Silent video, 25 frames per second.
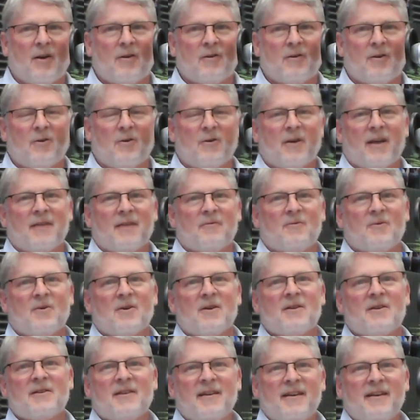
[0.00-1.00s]
I'll go get
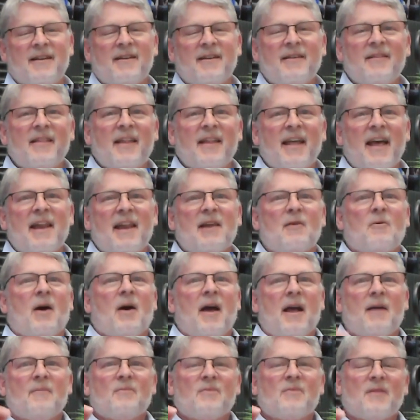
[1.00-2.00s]
one.
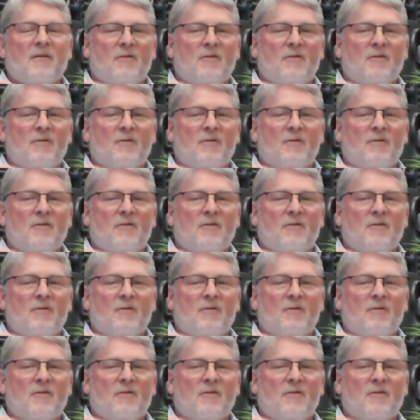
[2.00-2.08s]
Anyway,